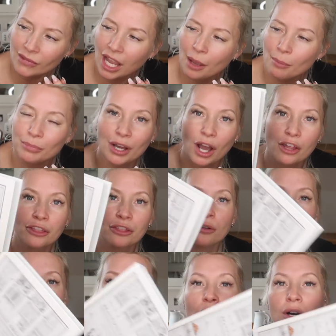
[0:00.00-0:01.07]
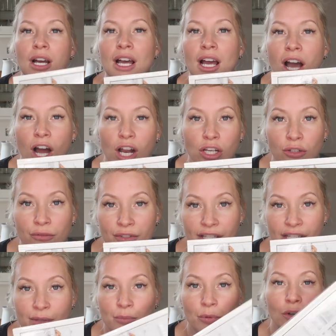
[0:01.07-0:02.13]
But I thought, I loved
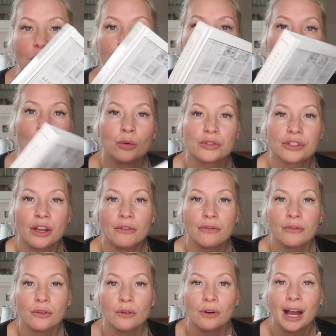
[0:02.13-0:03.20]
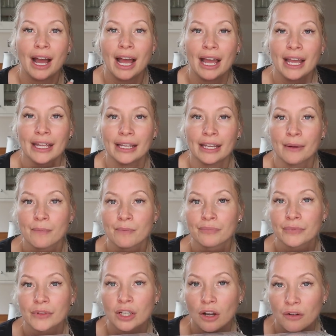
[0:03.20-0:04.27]
this book, but also for a
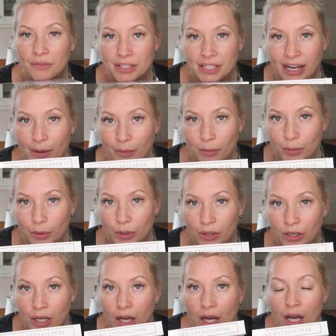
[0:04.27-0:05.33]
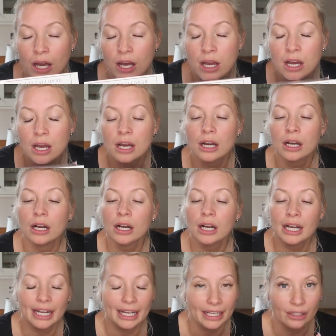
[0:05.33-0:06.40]
coffee table book.
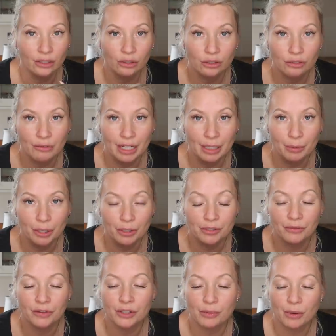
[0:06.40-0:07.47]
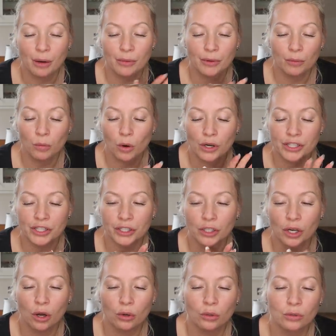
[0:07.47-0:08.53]
It looks really beautiful as well with the white and
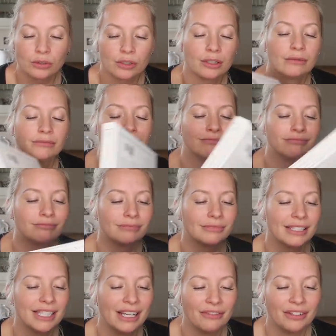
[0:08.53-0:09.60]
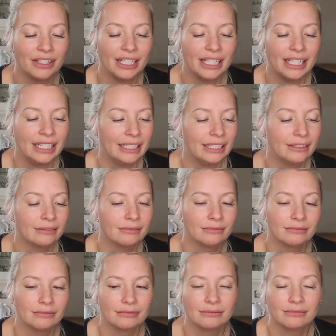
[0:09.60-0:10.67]
gold. Definitely
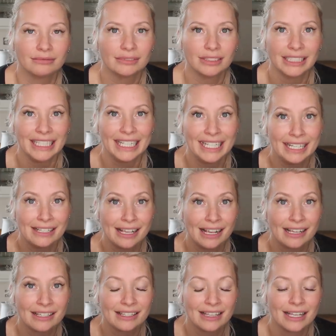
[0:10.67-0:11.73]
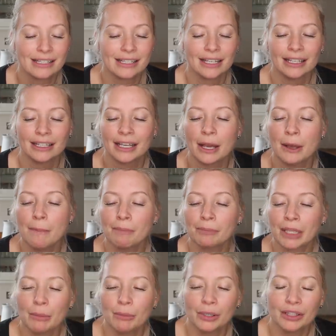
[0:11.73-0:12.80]
Nikki's aesthetic.
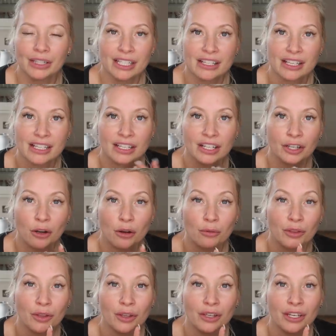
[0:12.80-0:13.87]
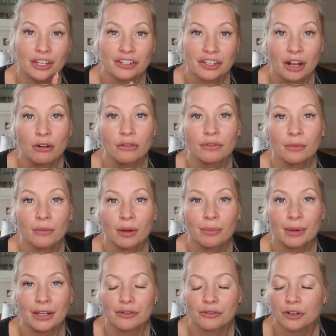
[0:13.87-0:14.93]
But this is going to go on the shelf in my
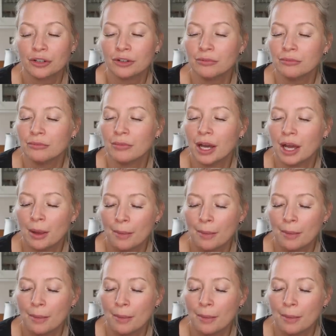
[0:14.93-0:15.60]
bedroom